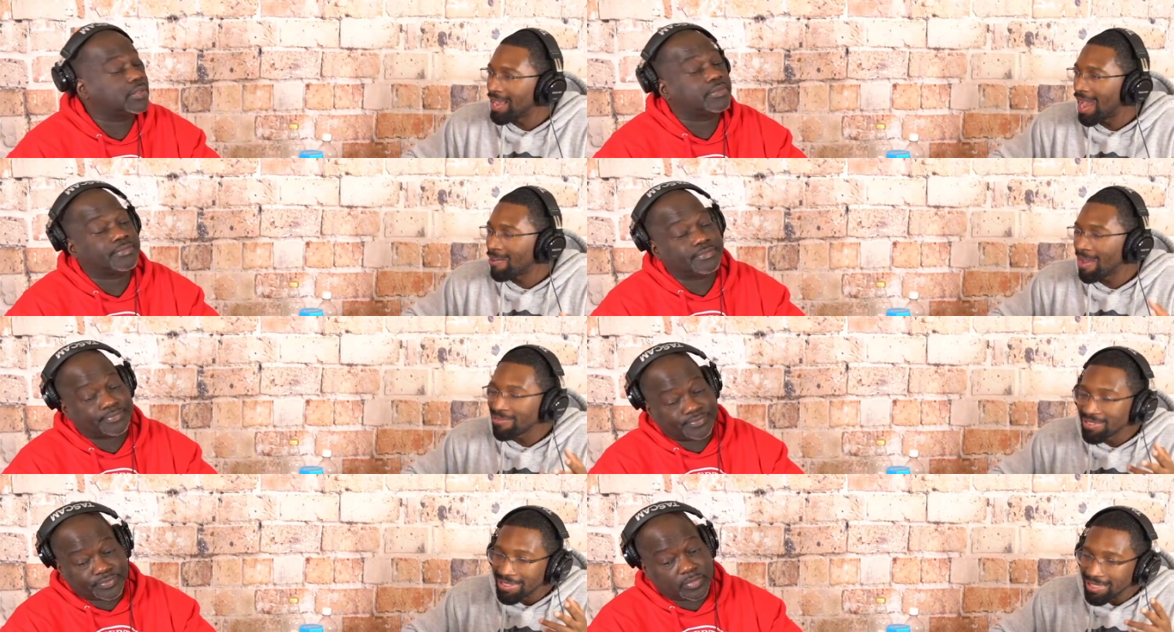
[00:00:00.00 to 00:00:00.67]
Speaker 1: i don't have
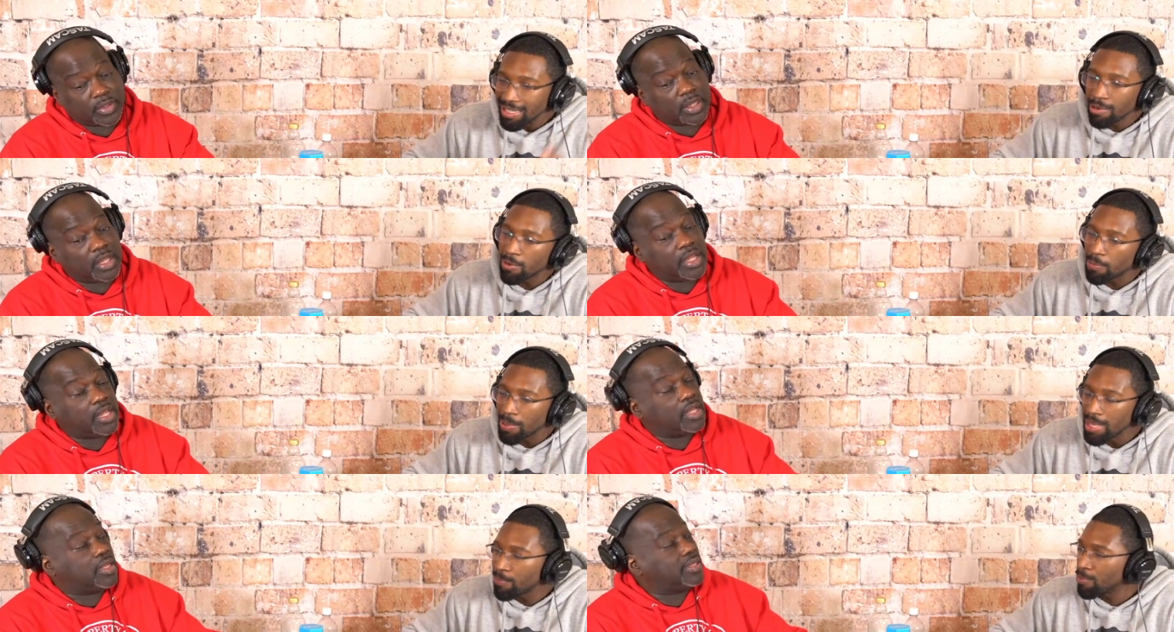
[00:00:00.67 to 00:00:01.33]
to deal with
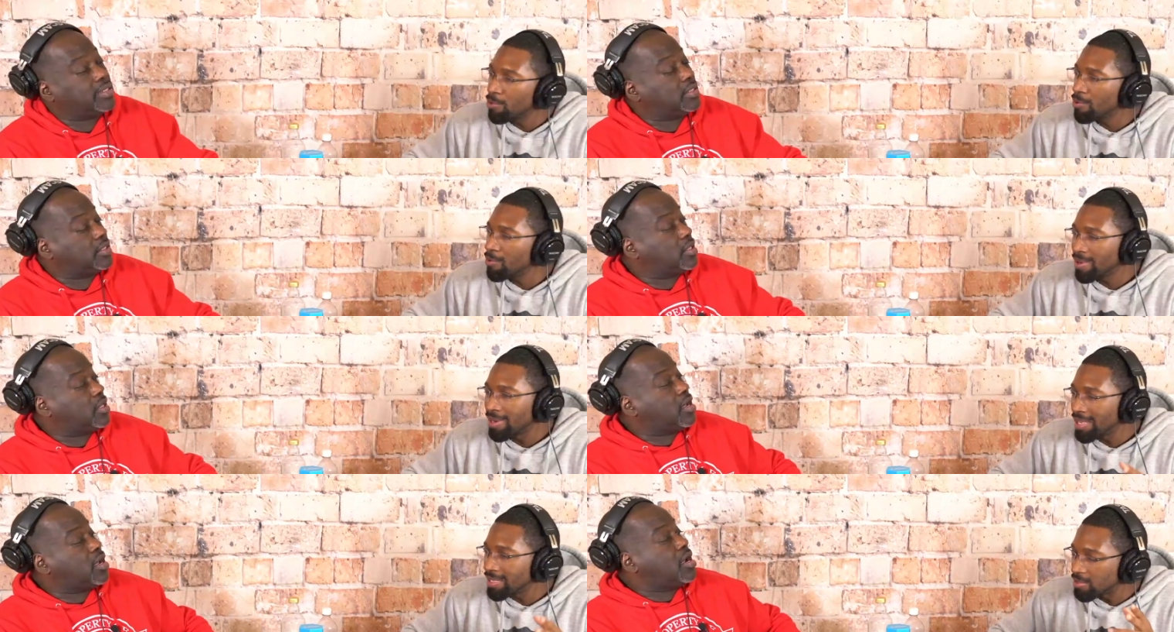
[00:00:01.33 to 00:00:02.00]
people and
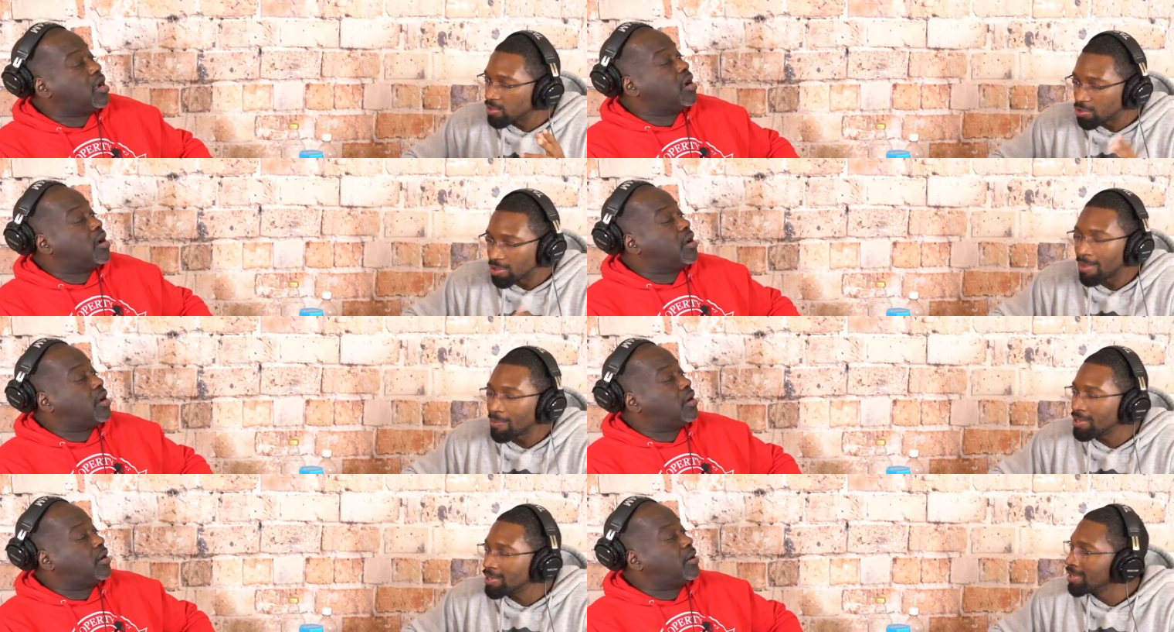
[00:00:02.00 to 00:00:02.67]
they
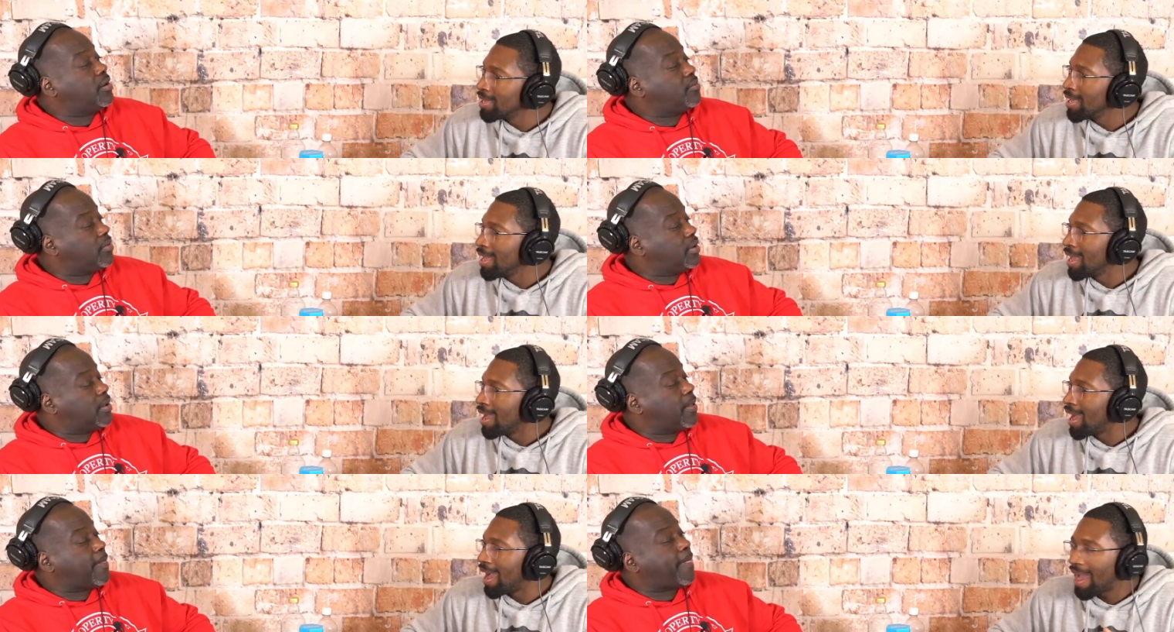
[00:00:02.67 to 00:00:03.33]
drama
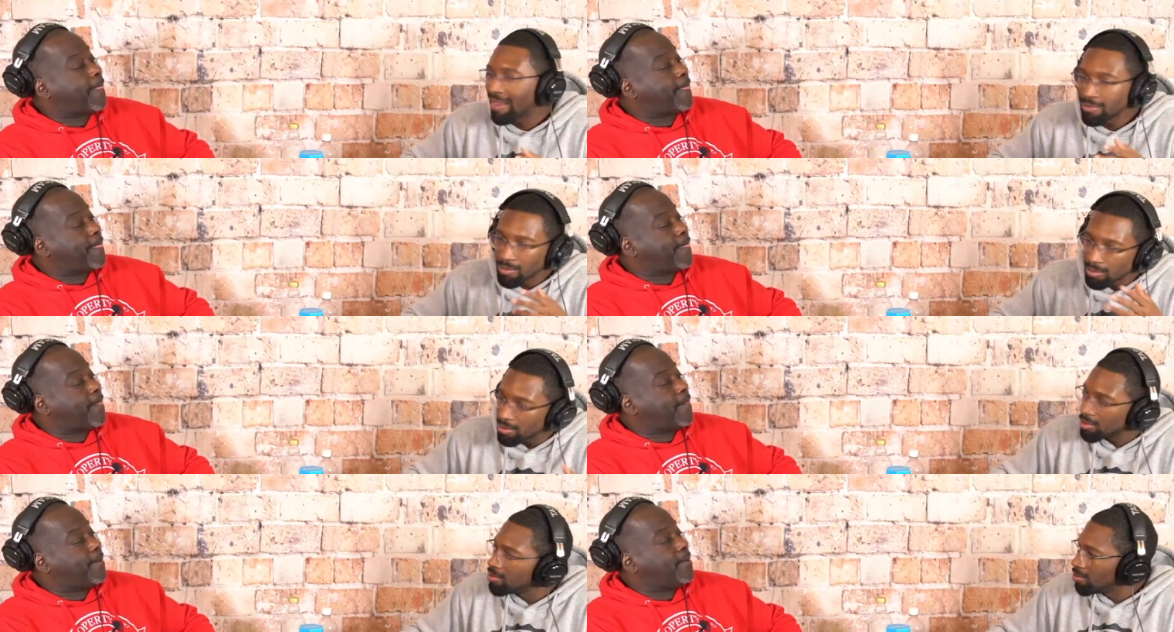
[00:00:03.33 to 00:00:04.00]

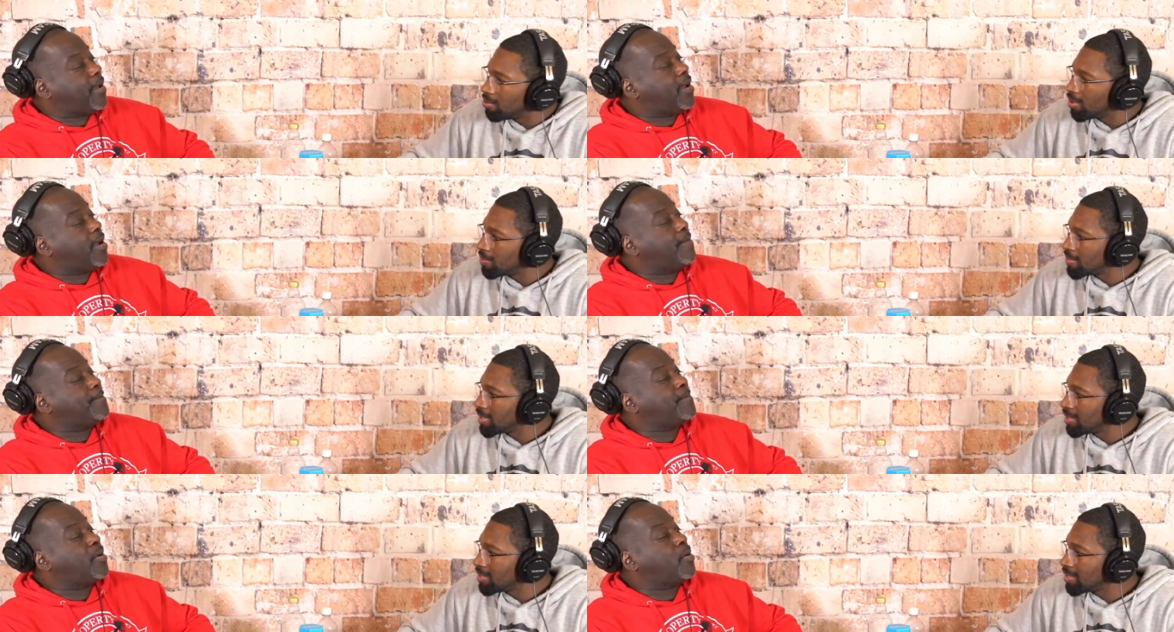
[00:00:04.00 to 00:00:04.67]
you, you get what i'm
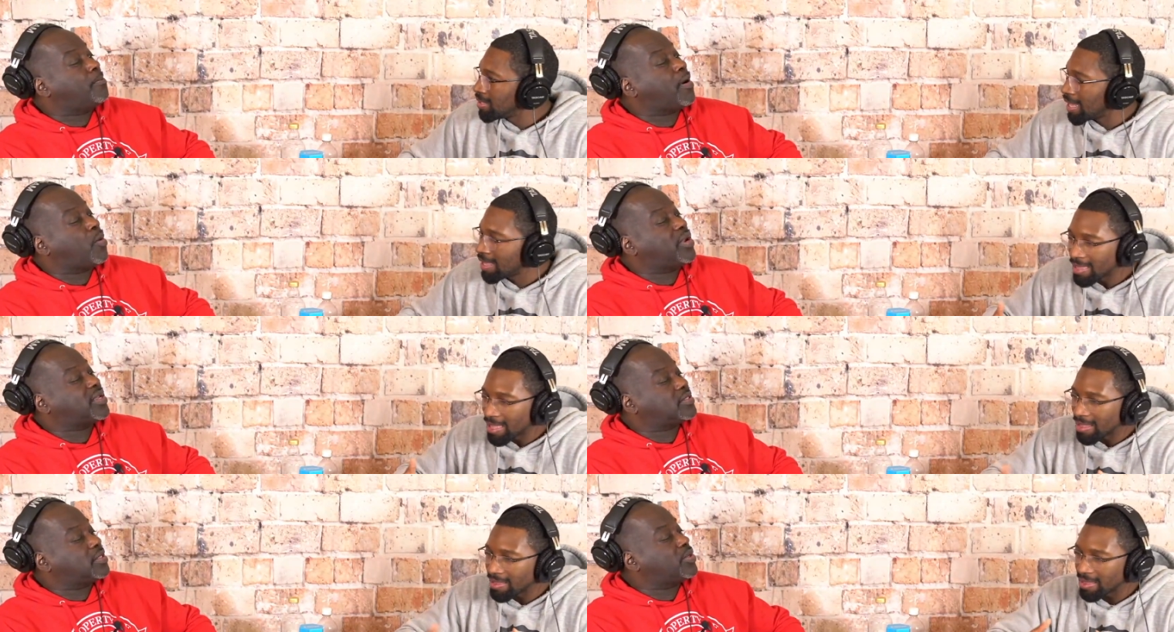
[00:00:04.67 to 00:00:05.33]
saying
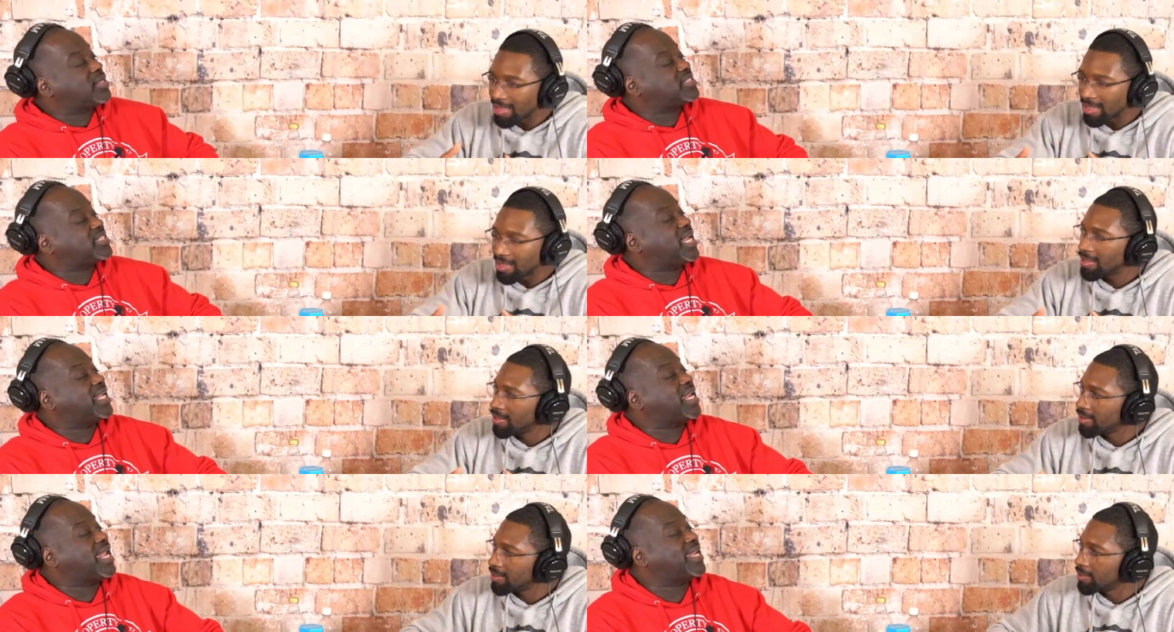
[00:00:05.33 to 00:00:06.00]
they, we, are
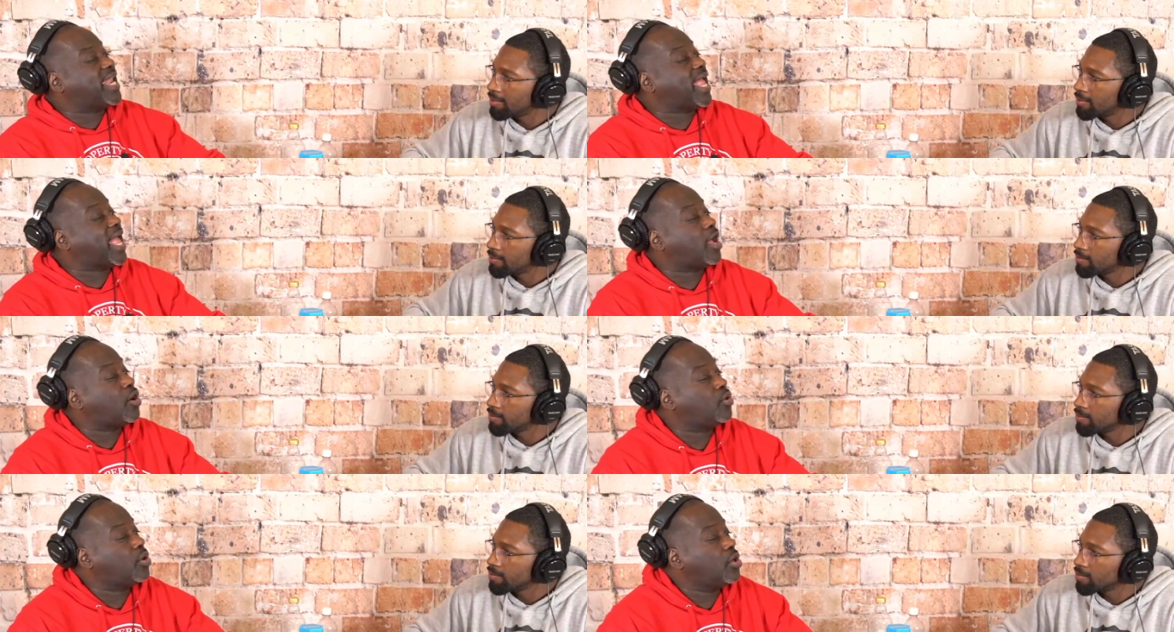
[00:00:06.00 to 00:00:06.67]
Speaker 2: seeing that
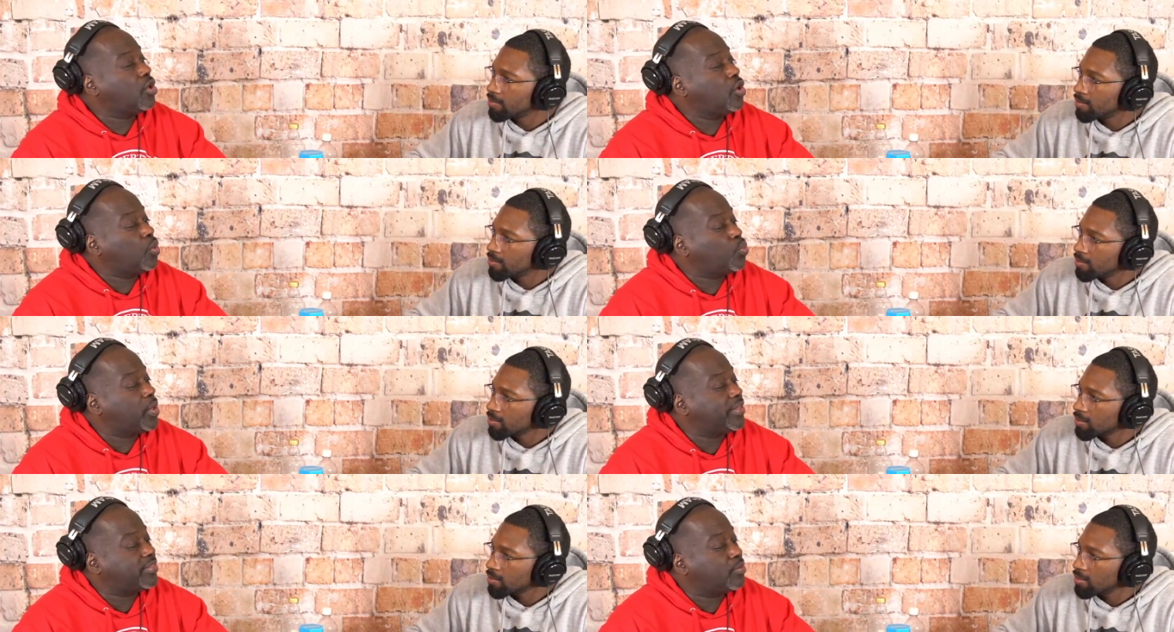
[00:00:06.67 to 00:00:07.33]
now
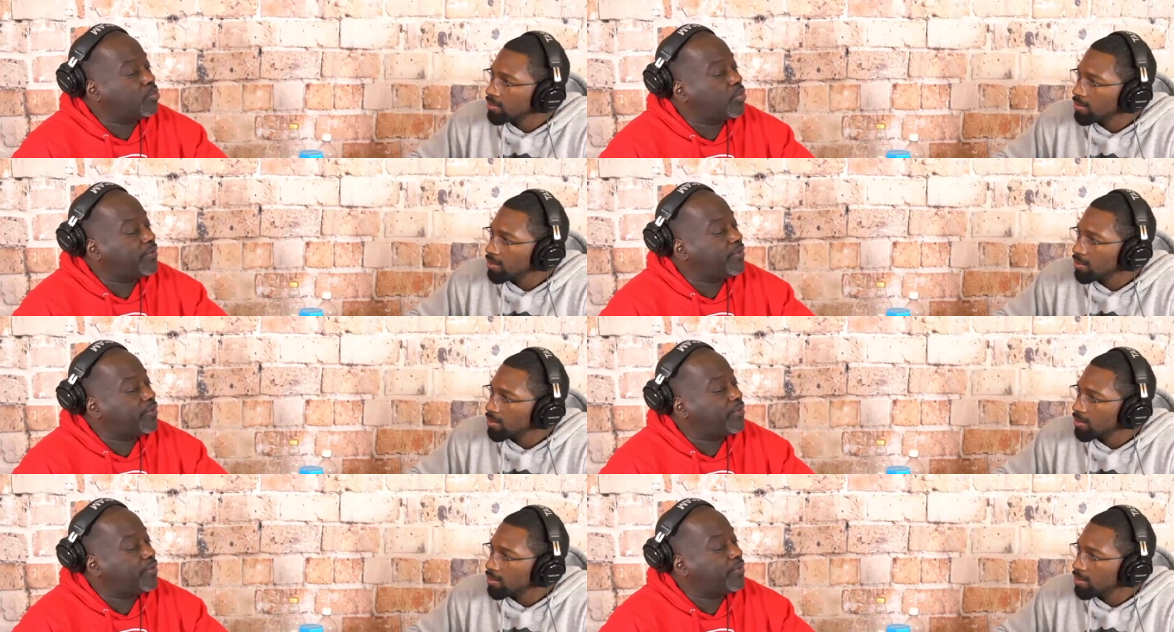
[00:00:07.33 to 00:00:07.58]
with if